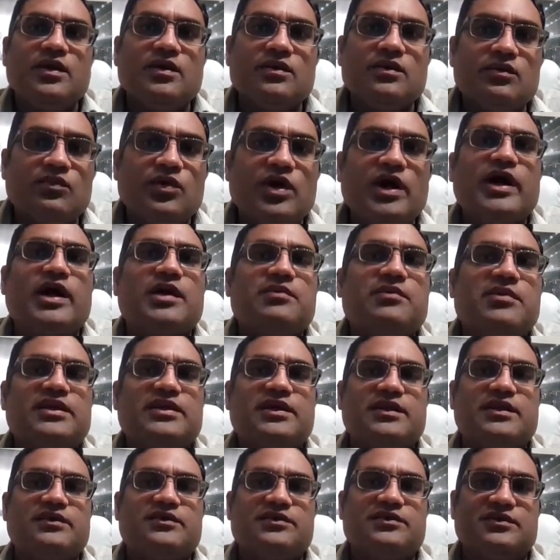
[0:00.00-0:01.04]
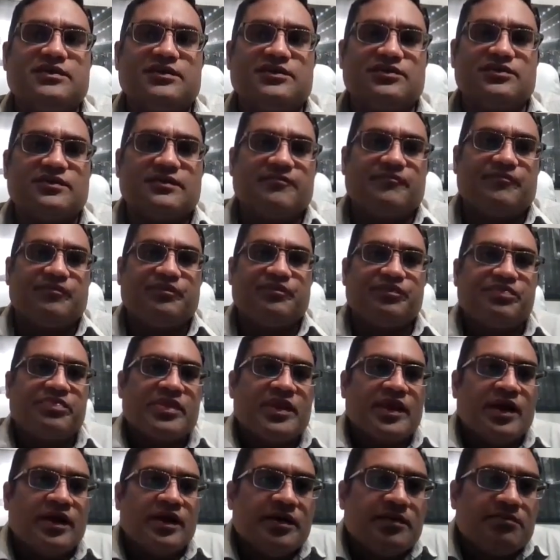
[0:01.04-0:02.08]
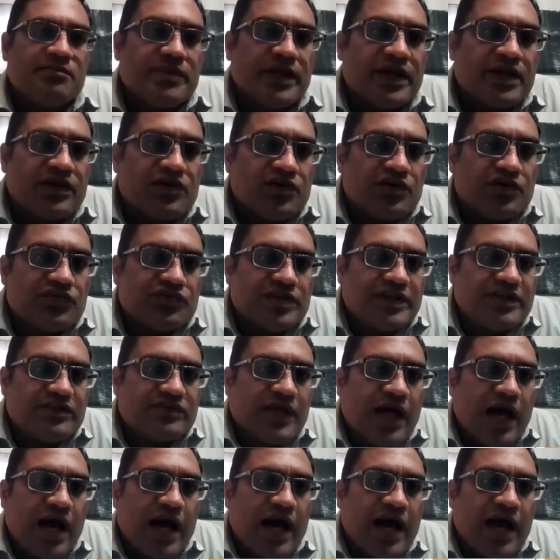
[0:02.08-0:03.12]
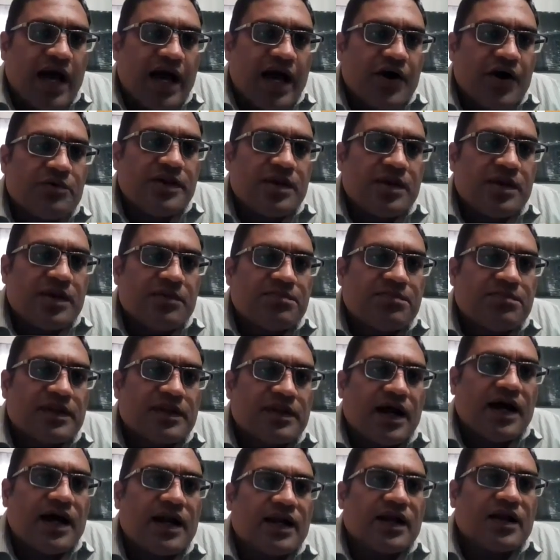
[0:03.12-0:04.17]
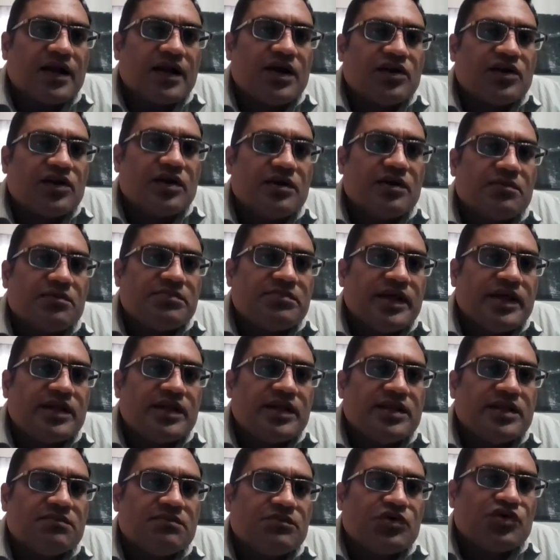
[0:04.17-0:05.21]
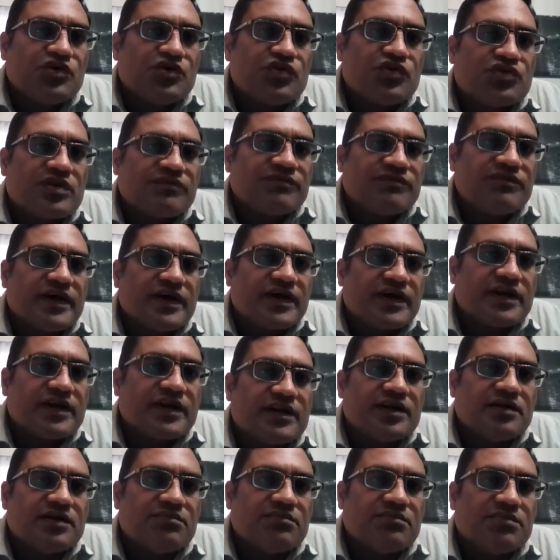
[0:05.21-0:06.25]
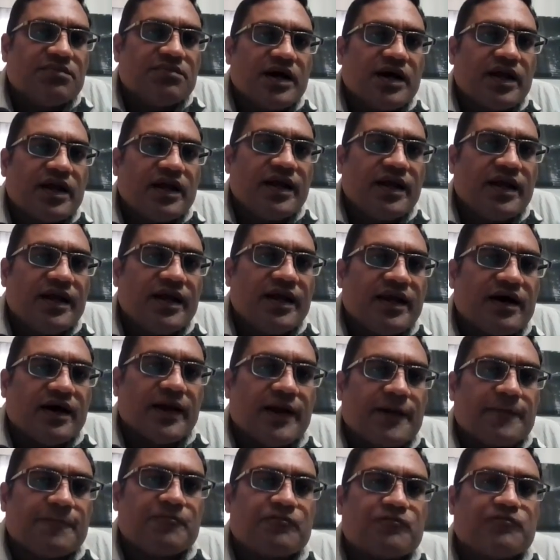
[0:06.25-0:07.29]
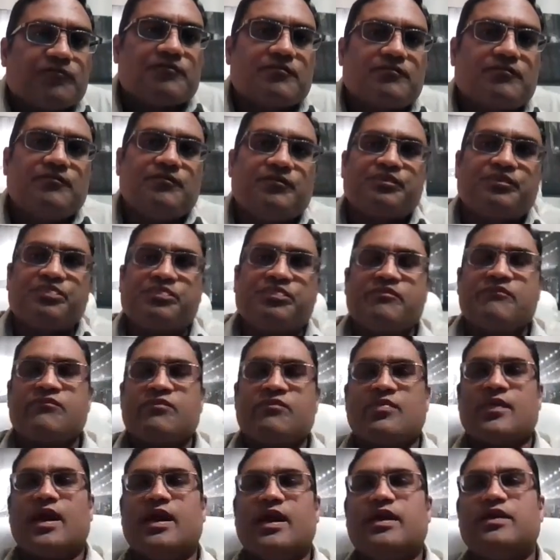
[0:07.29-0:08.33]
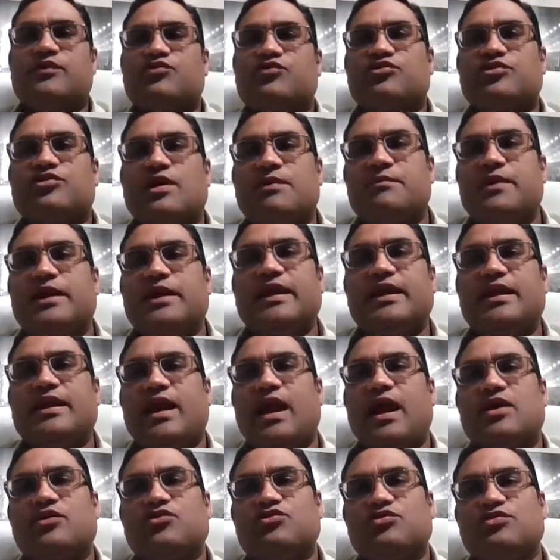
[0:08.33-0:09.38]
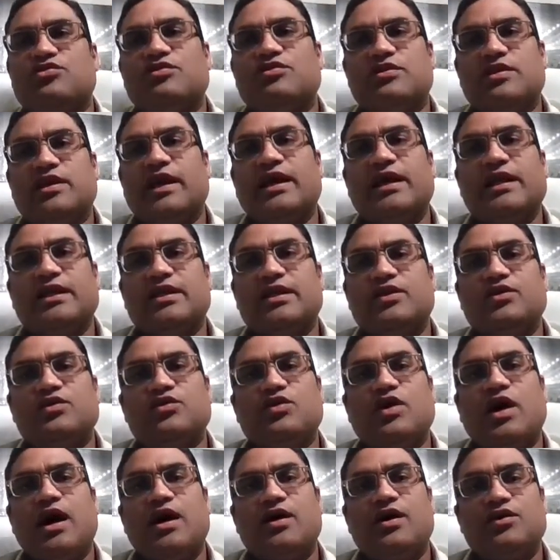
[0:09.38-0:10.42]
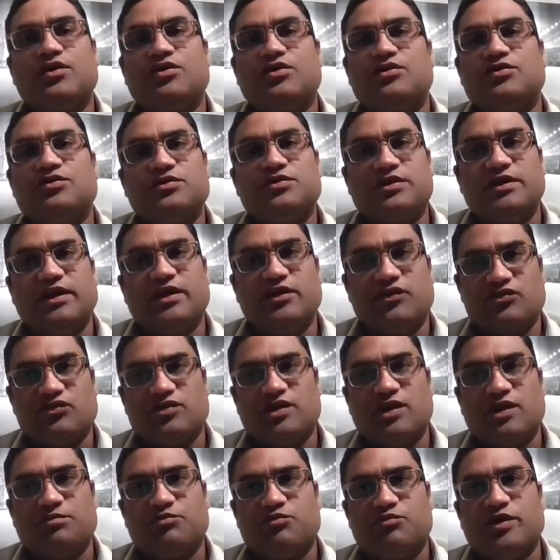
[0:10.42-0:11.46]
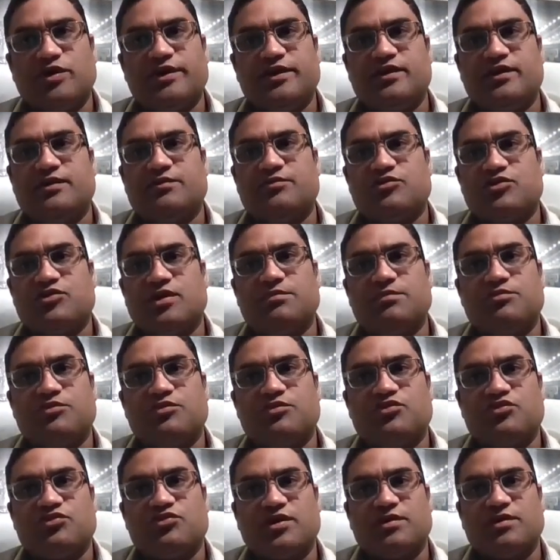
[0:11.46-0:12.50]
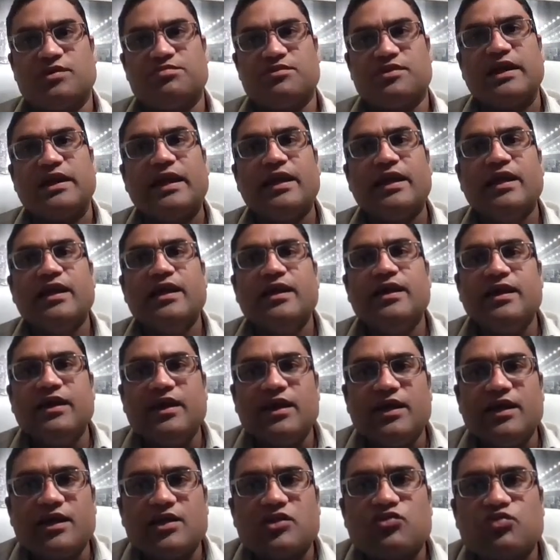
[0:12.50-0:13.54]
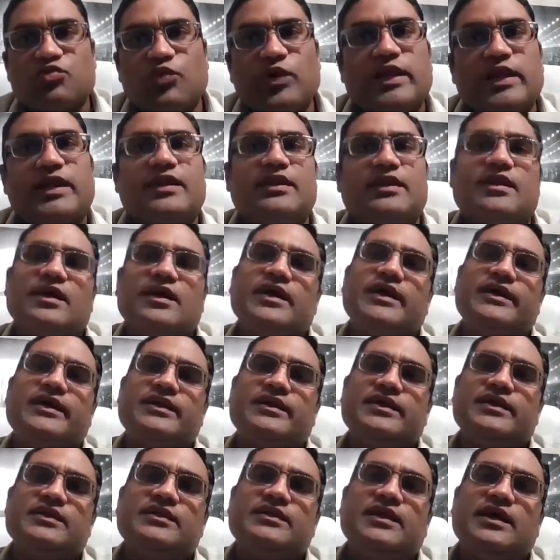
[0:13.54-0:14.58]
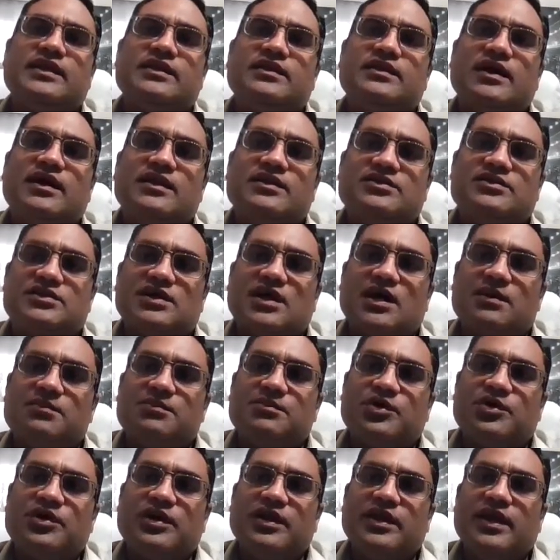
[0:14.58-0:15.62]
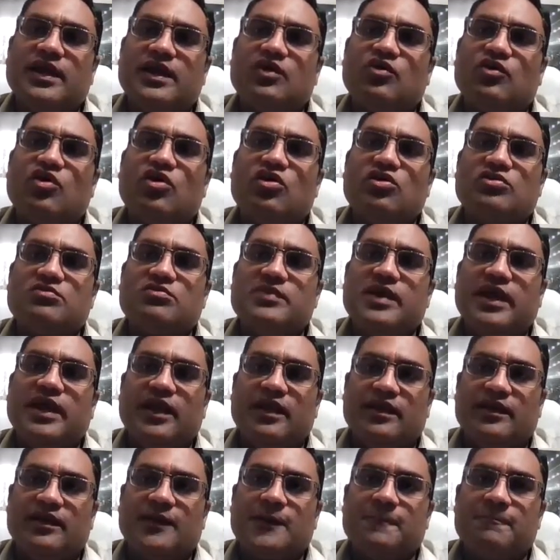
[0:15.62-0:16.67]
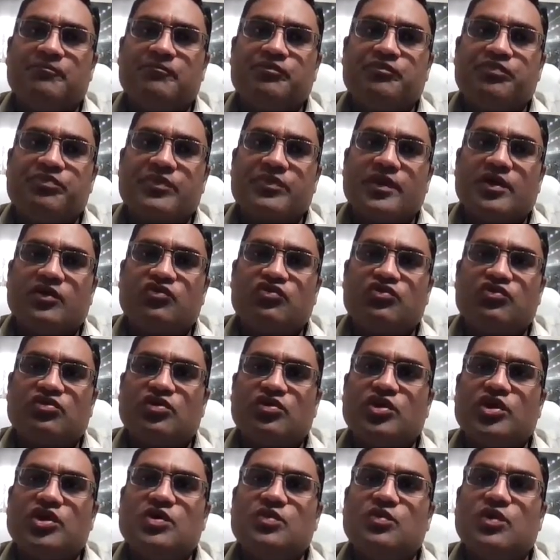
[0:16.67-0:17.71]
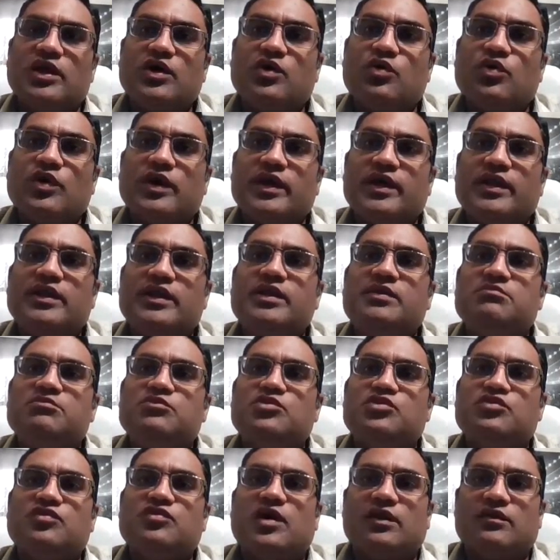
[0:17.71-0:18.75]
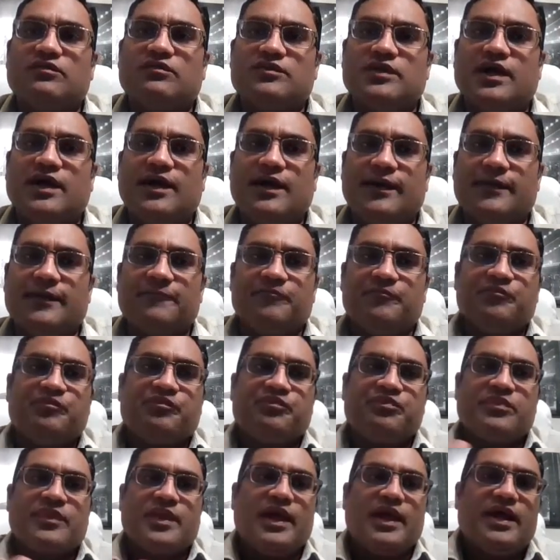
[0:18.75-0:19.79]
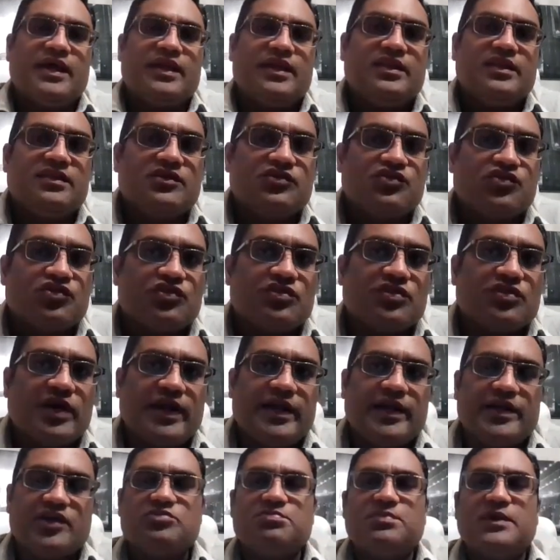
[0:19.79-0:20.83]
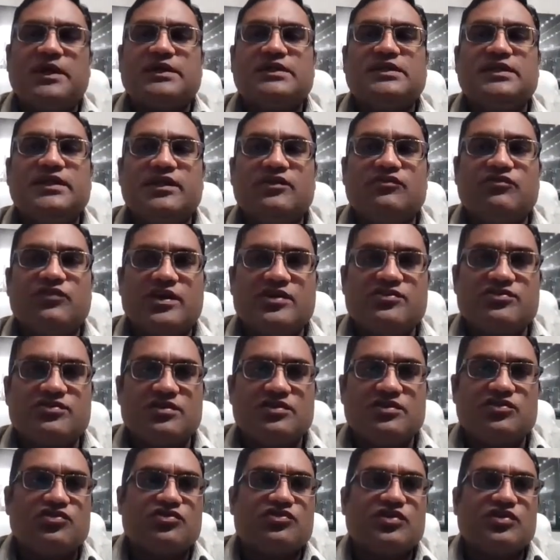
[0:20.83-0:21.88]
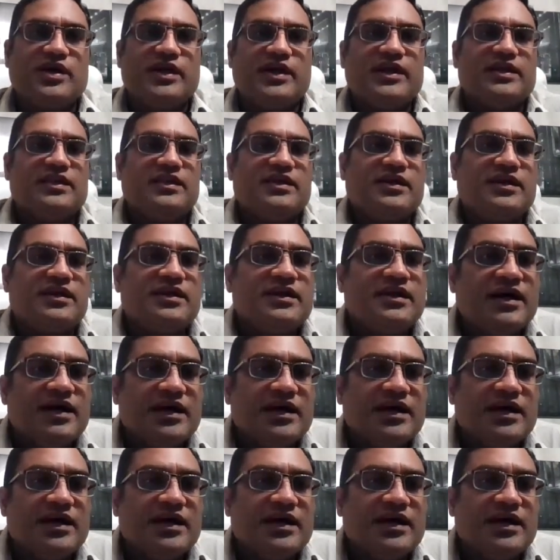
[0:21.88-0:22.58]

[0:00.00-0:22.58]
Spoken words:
But why am I telling you this? Because these how people are going to be the most affected by AI. If somebody has to tell you how to do things, step 1, step 2, step 3, it's very likely that that job could get automated. So you want to quickly move out of that. And in the society, especially in Western society, there are